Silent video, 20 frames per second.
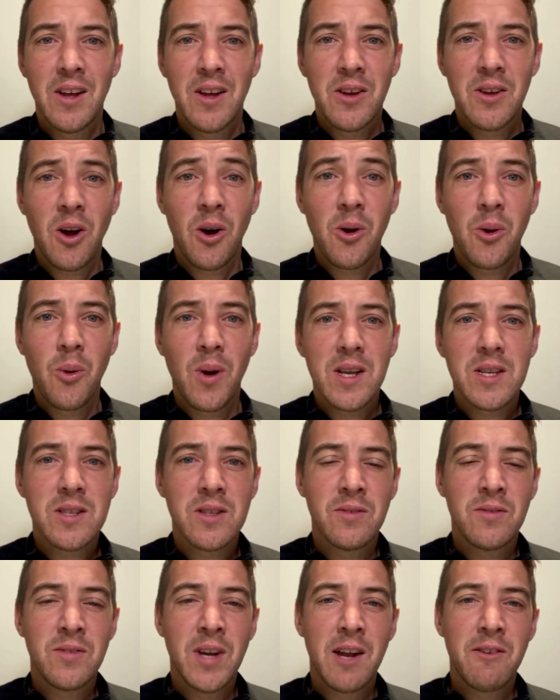conquest
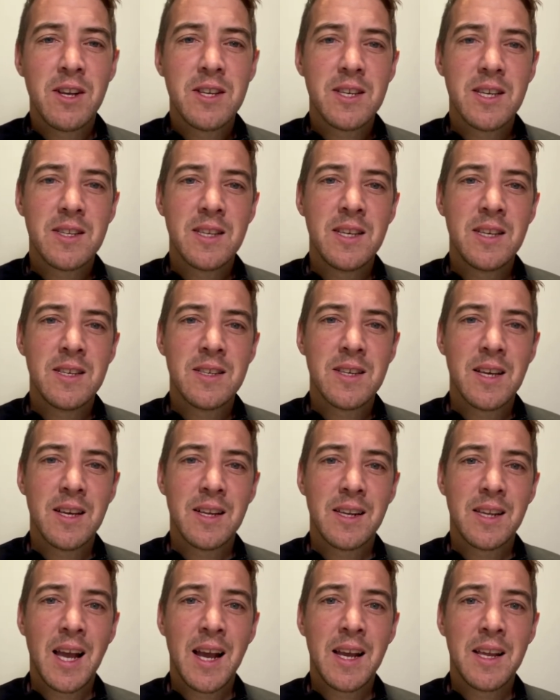of various cities in
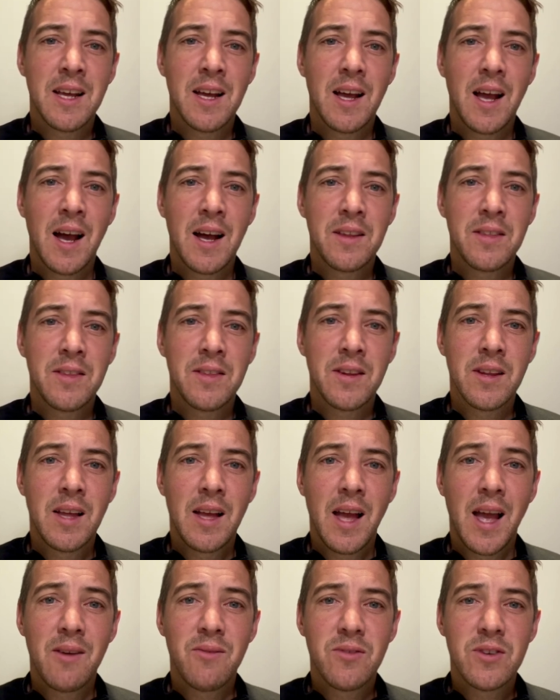Canaan and
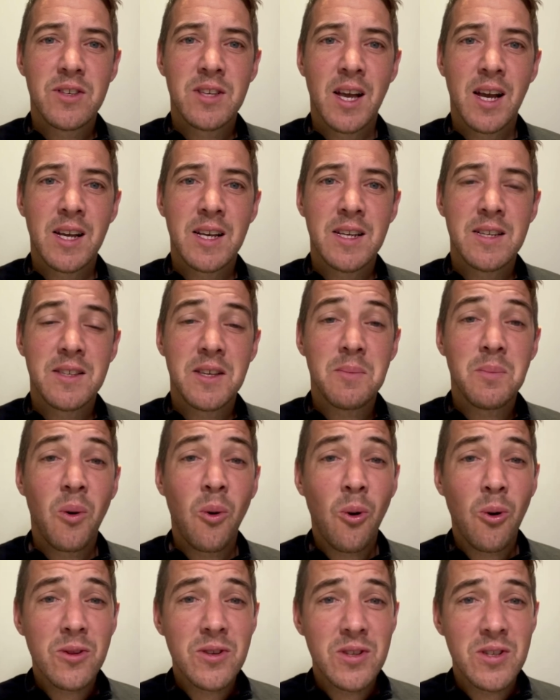emphasised the
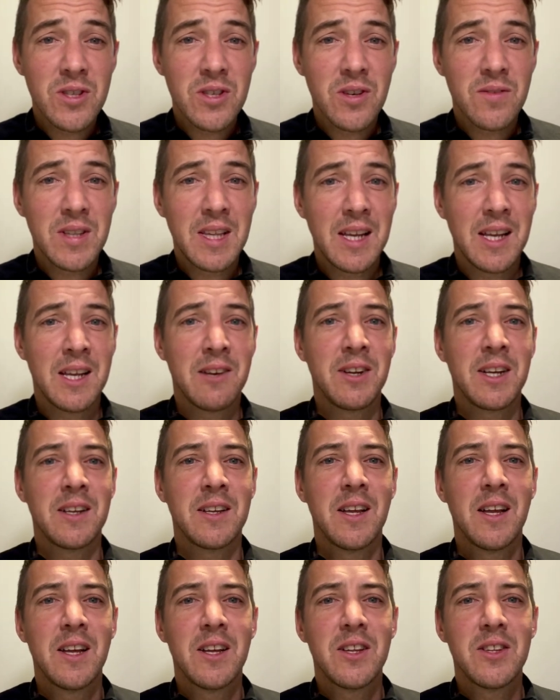importance of adhering
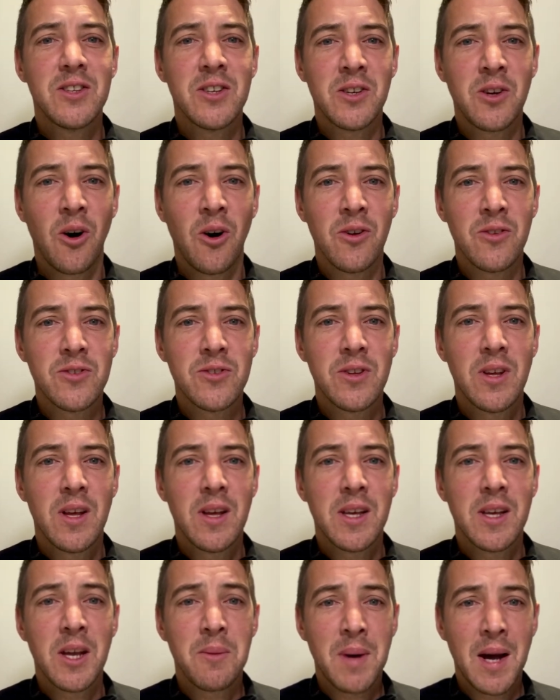to God's
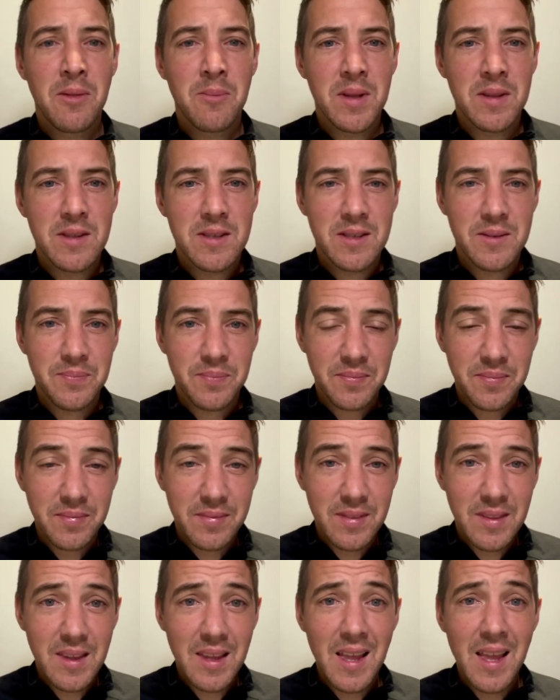commandments
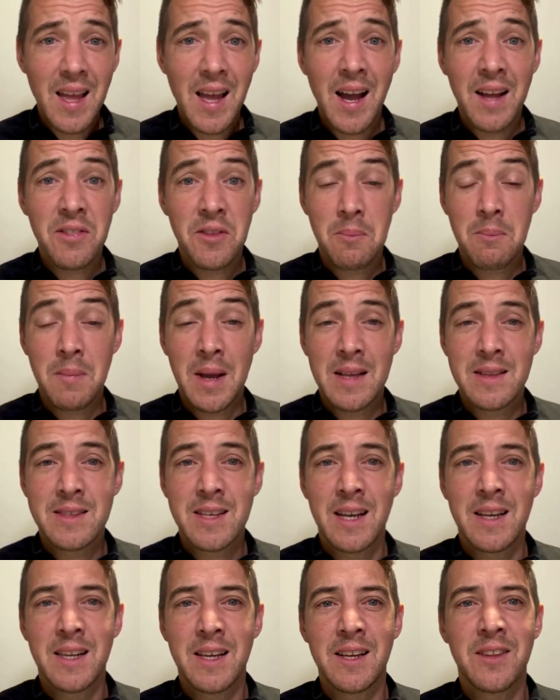and
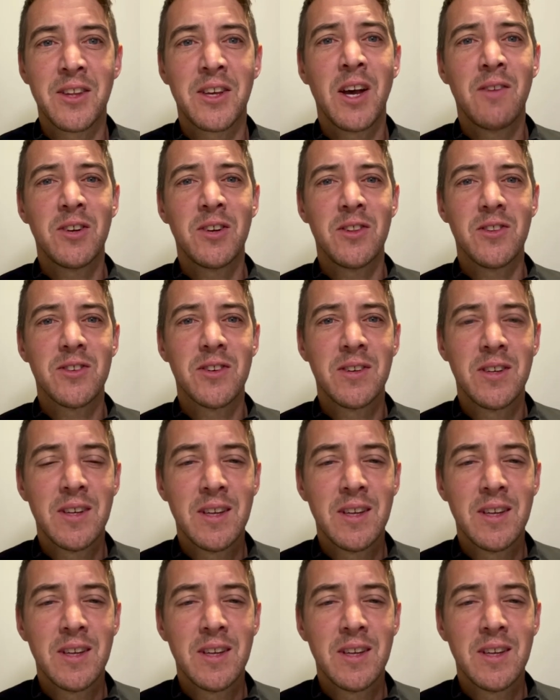maintaining the covenant.